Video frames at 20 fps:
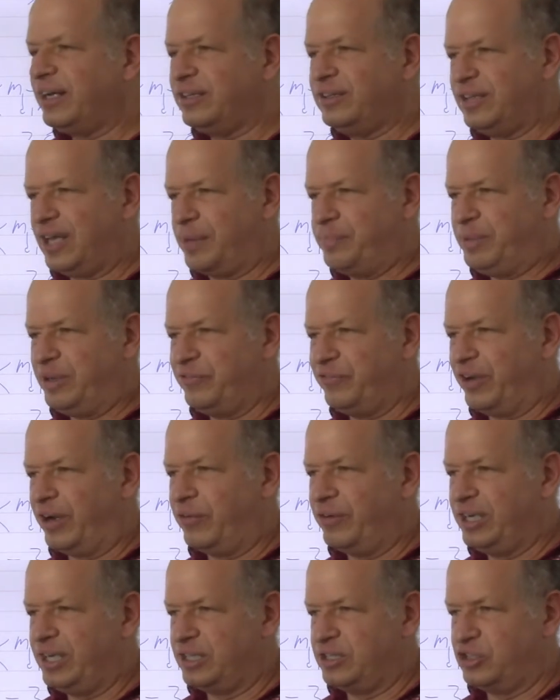type
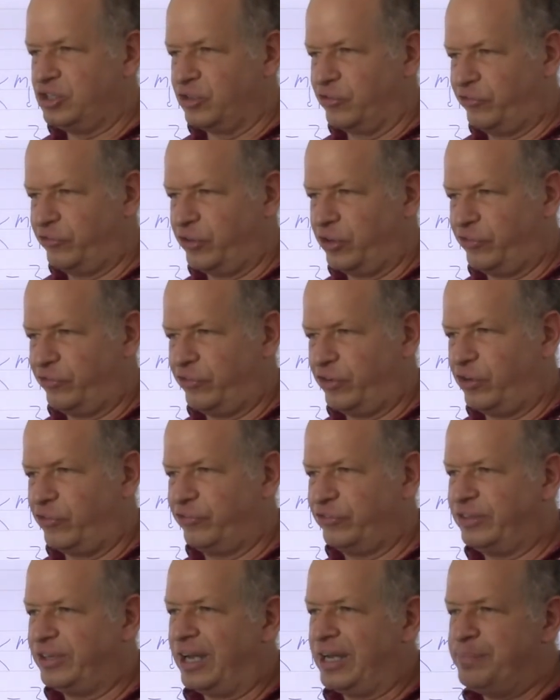invariants
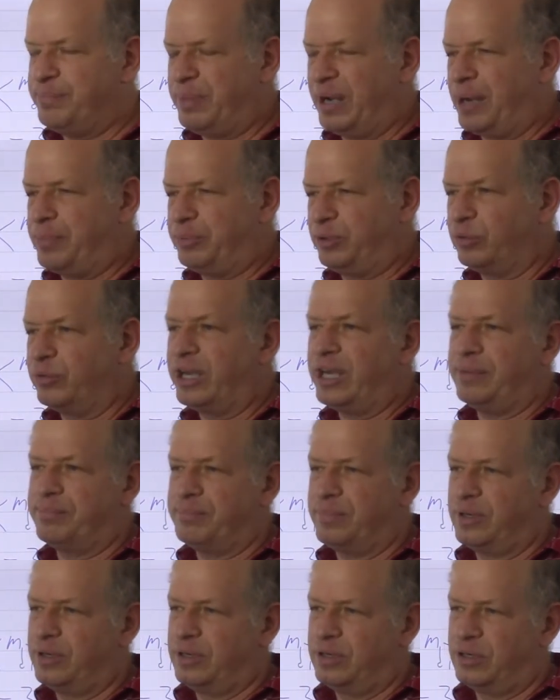of type up to
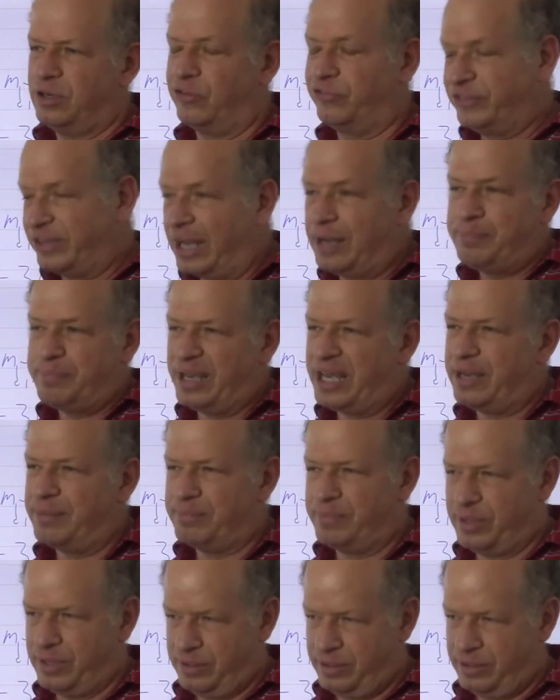M, of type M.